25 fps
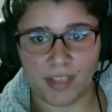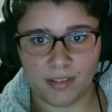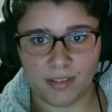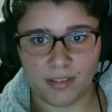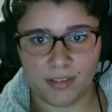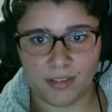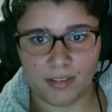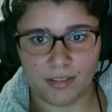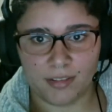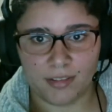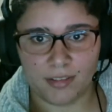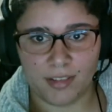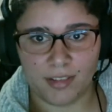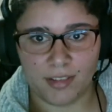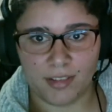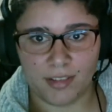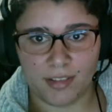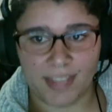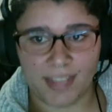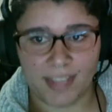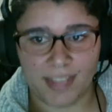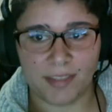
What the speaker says: And that's a